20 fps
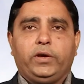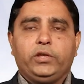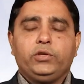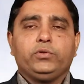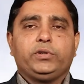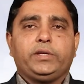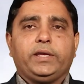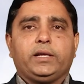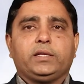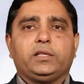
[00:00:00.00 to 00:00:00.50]
when
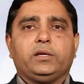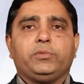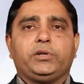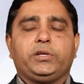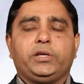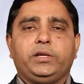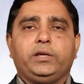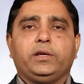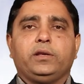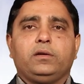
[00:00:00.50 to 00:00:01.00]
you take the
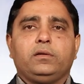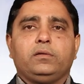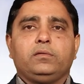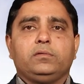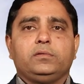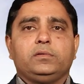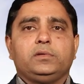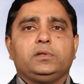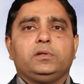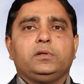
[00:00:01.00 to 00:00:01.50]
material
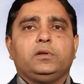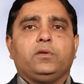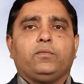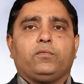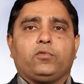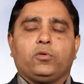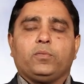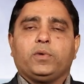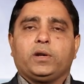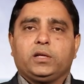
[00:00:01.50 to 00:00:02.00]

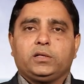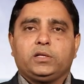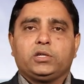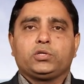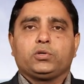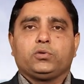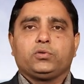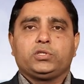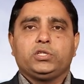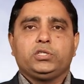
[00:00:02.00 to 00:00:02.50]
from another
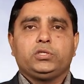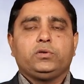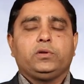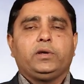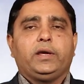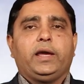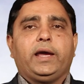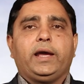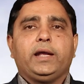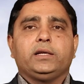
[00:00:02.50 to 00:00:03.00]
sources
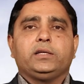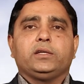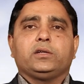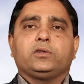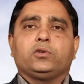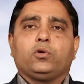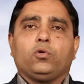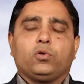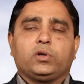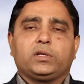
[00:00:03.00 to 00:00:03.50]
and
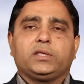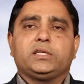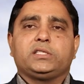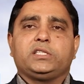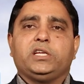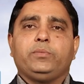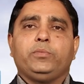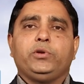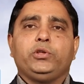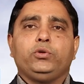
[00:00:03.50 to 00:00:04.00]
quote the
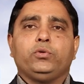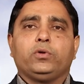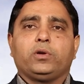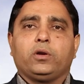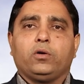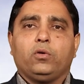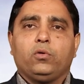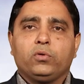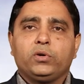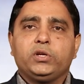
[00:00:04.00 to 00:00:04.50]
same in
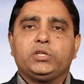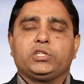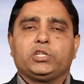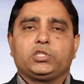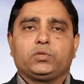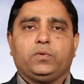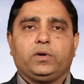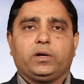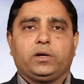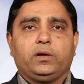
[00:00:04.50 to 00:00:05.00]
your own
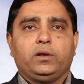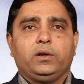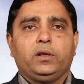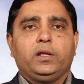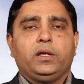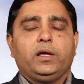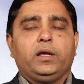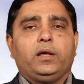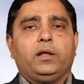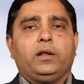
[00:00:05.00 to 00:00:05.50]
research work
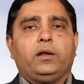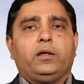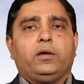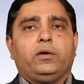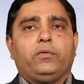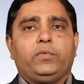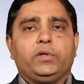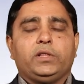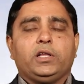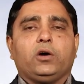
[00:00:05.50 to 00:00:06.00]

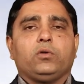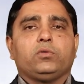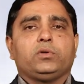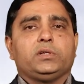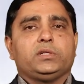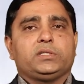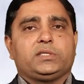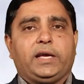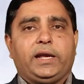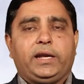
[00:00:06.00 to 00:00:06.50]

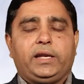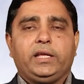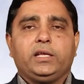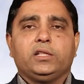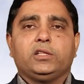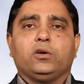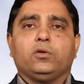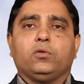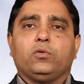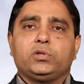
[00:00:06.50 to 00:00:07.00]
without
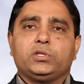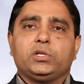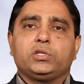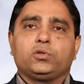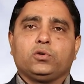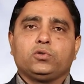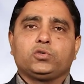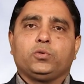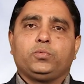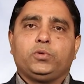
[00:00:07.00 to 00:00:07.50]
citing the original
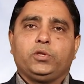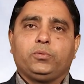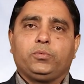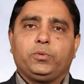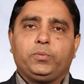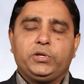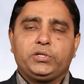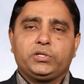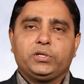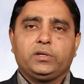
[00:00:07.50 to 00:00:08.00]
source of
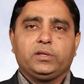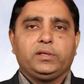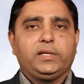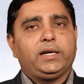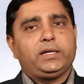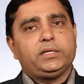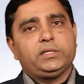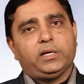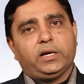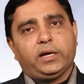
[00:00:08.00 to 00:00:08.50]
information,
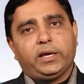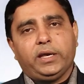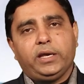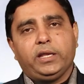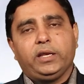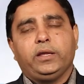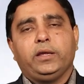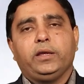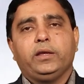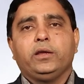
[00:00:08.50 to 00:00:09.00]
that is
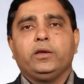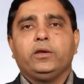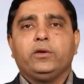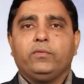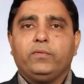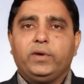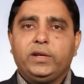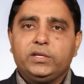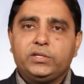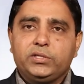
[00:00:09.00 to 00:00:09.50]
again a
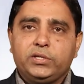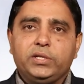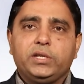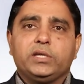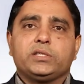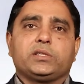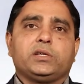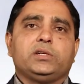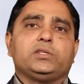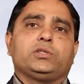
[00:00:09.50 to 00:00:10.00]
very
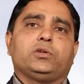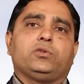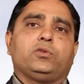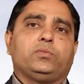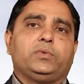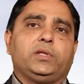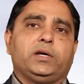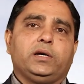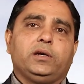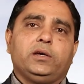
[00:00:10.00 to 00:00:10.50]
serious concern
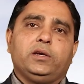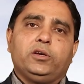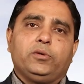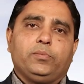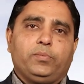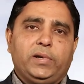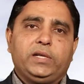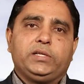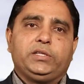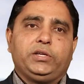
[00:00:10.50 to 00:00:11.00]
of the
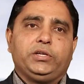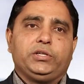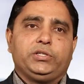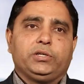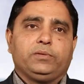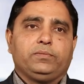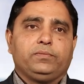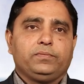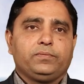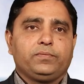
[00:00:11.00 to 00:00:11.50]

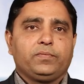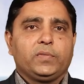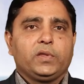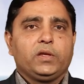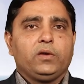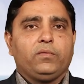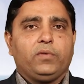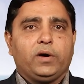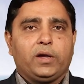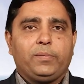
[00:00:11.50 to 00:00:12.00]
plagiarism.
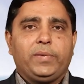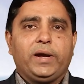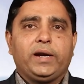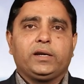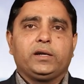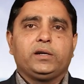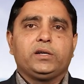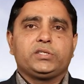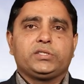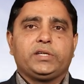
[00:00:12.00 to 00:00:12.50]
For
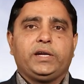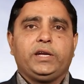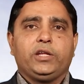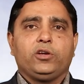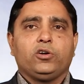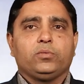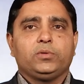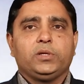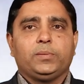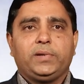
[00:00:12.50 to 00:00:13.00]
better
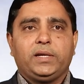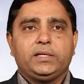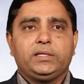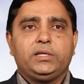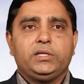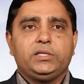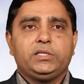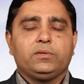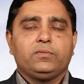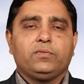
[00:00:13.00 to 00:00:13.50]
understanding of the
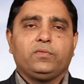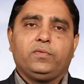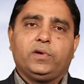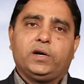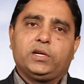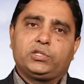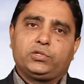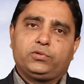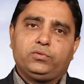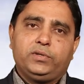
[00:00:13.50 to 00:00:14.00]
plagiarism,
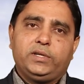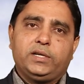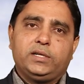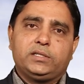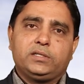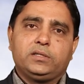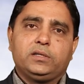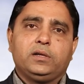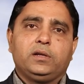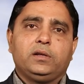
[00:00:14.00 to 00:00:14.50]
our
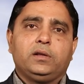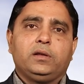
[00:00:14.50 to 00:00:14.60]
students